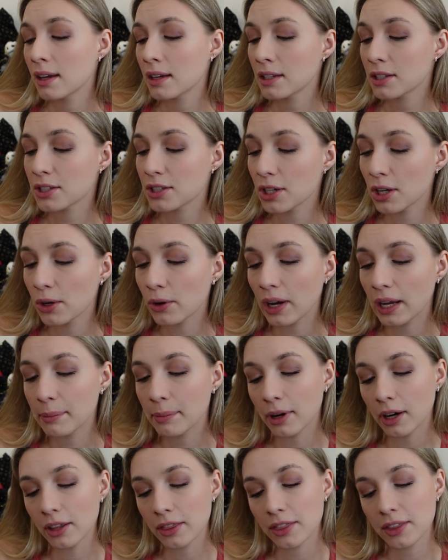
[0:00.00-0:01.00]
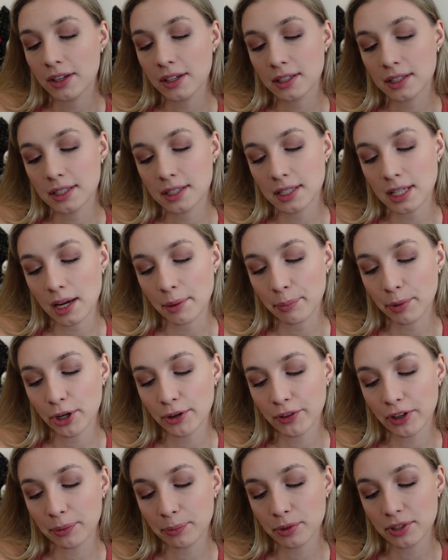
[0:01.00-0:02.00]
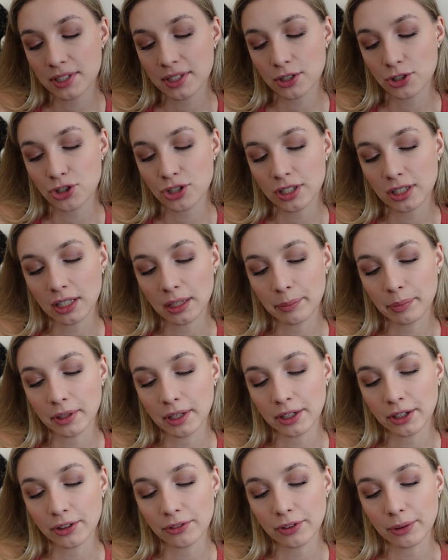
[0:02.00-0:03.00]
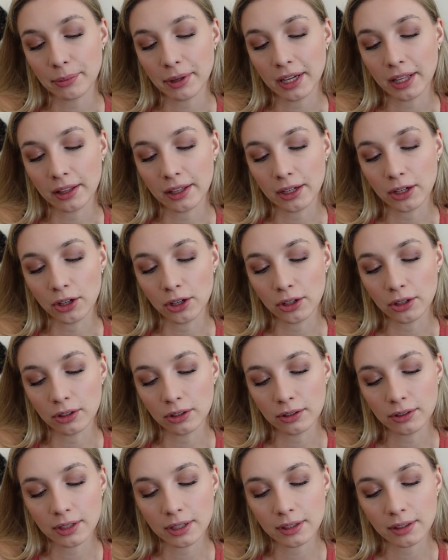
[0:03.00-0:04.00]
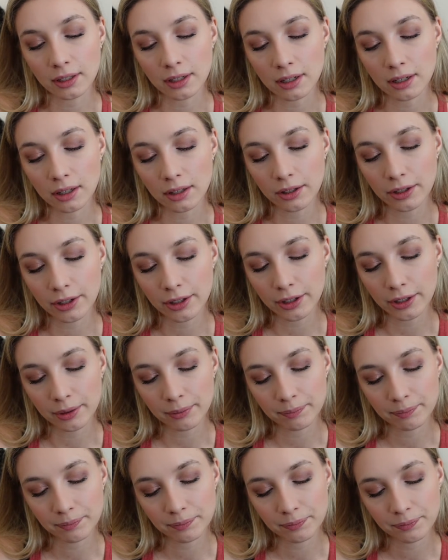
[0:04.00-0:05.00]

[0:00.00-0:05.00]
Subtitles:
So I bought this Perfect Precision lip liner from LA Girl in the color